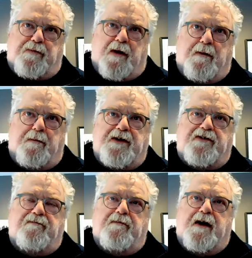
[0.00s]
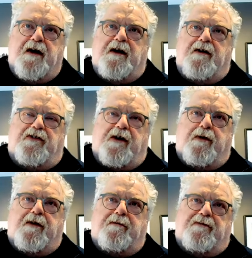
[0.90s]
probably
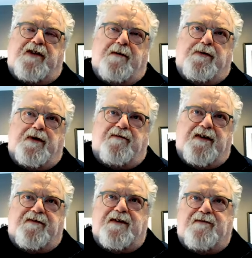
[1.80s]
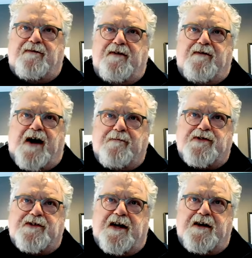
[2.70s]
somewhere, say, between 50 and
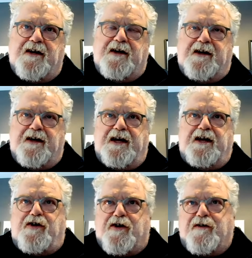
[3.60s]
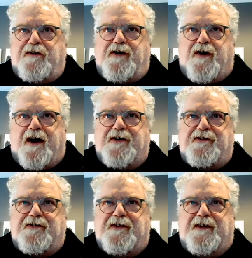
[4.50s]
55% incurred the
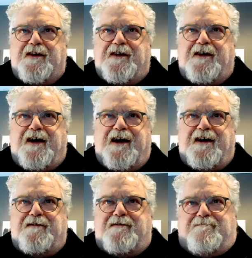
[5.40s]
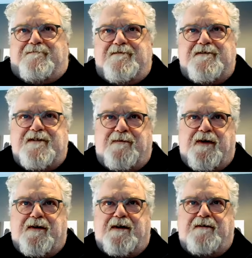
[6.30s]
costs, and
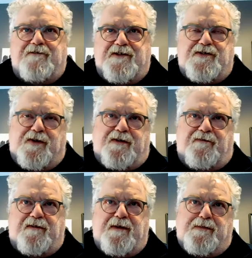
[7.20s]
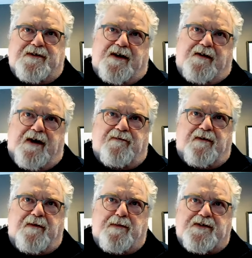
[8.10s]
somewhere just north of 50% or around
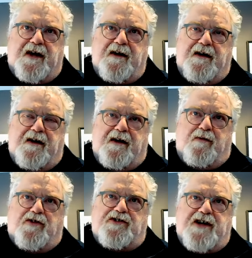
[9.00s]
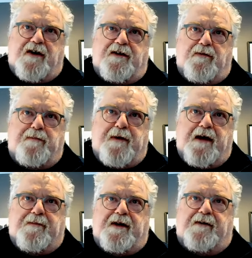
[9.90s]
50% will share in the
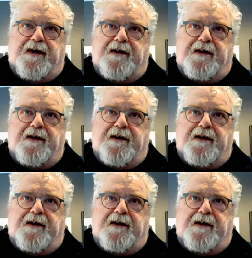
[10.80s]
repayment of it.